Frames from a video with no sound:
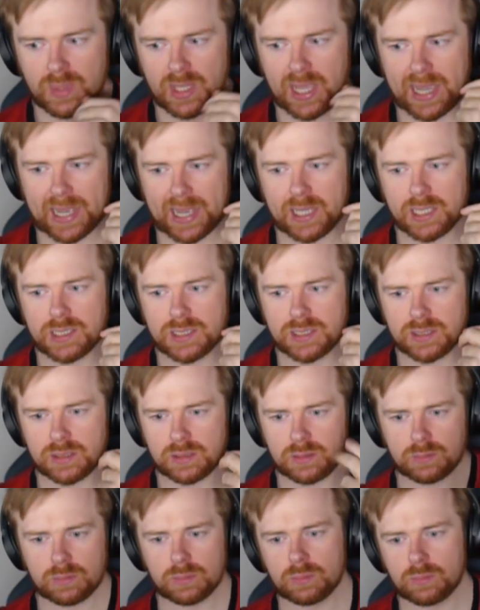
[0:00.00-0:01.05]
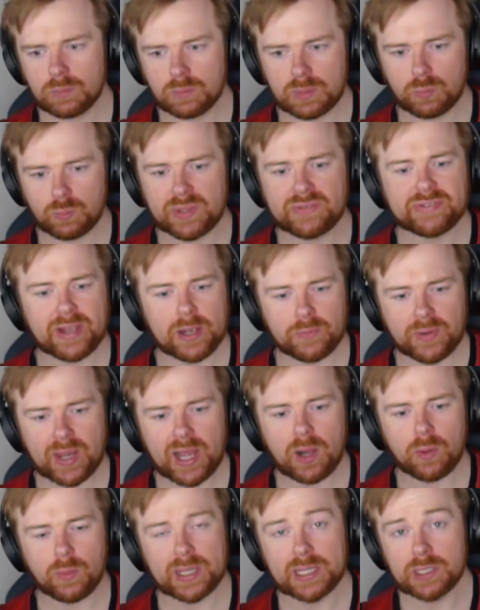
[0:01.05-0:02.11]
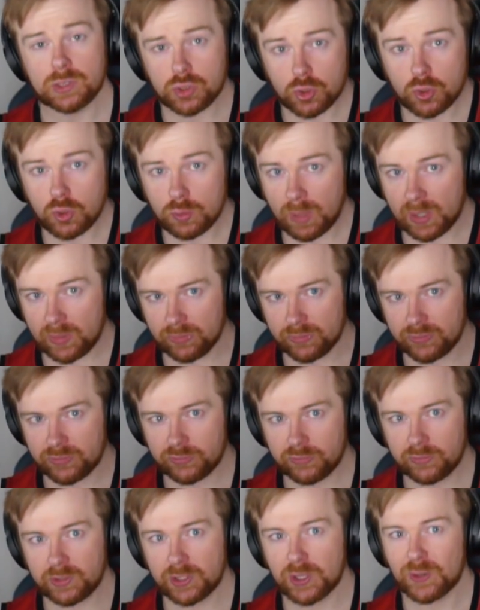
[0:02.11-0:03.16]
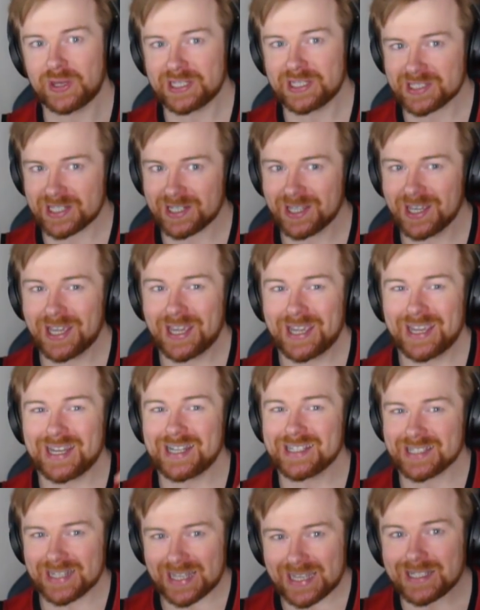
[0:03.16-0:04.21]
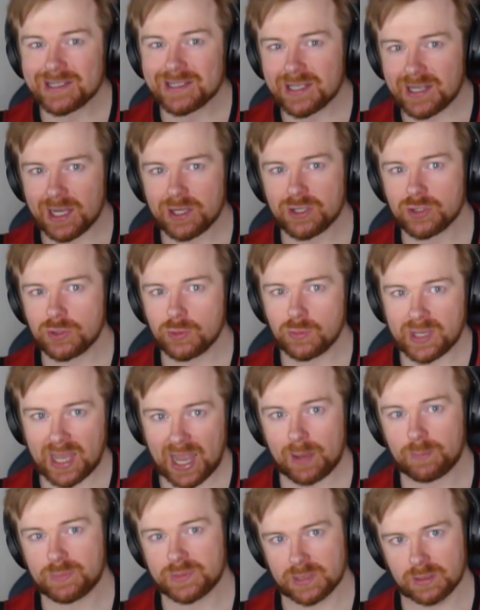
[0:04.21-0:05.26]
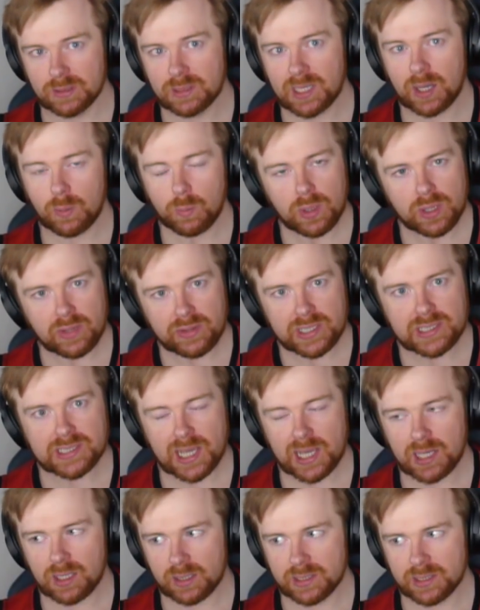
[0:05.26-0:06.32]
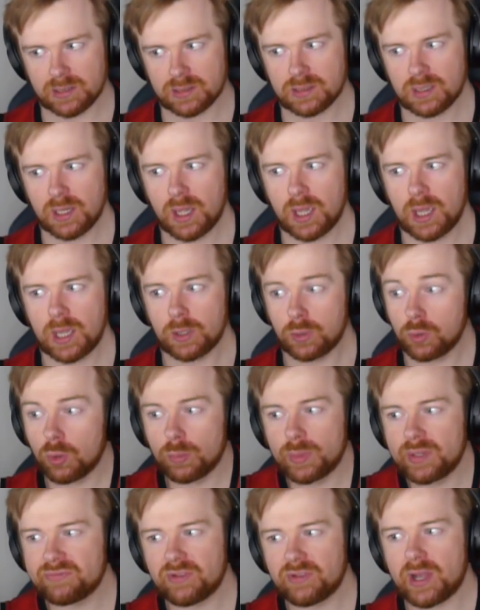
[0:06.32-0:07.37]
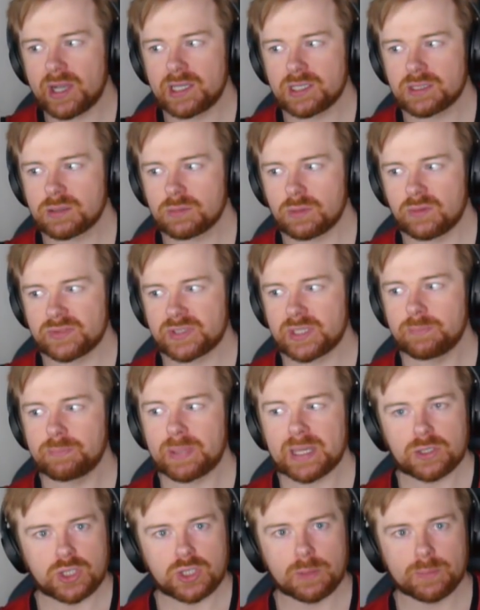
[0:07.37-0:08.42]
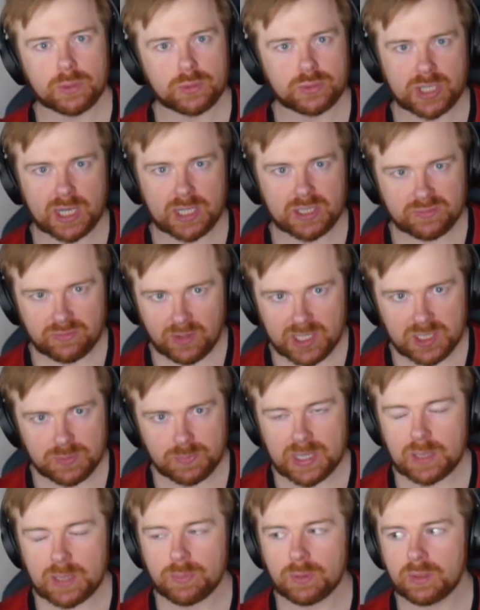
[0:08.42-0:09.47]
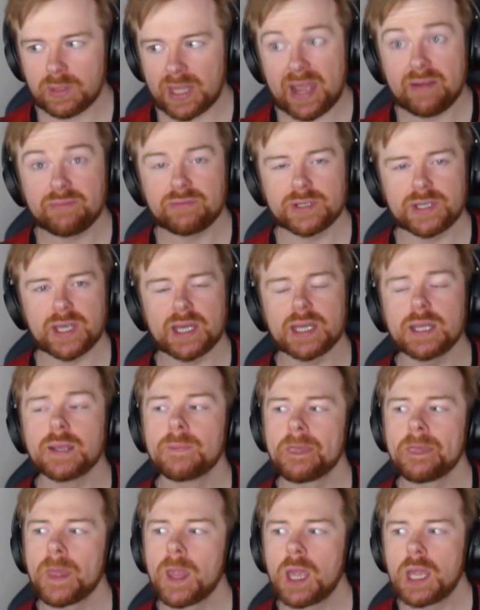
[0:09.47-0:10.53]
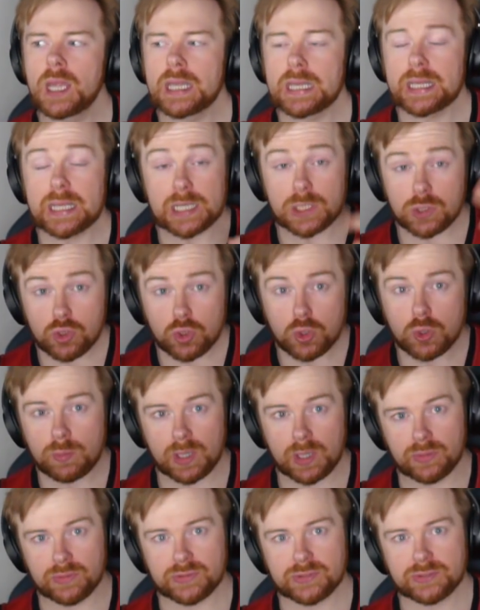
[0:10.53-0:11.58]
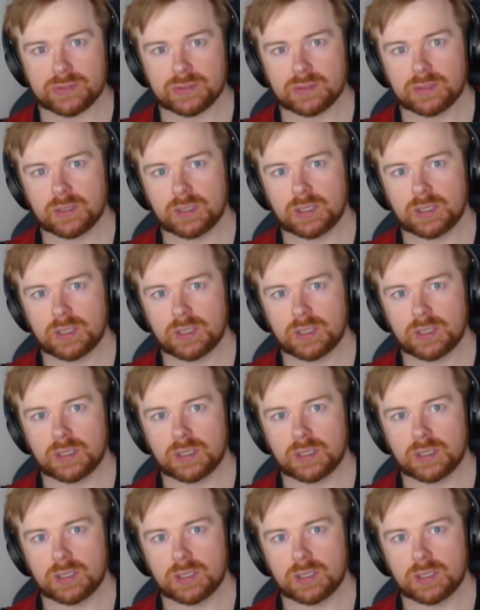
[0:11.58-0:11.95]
and we found out in 2 months. He's an international captain at one of these airlines. Normally flies obviously big jumbo jets, flies people every day. In 2 months,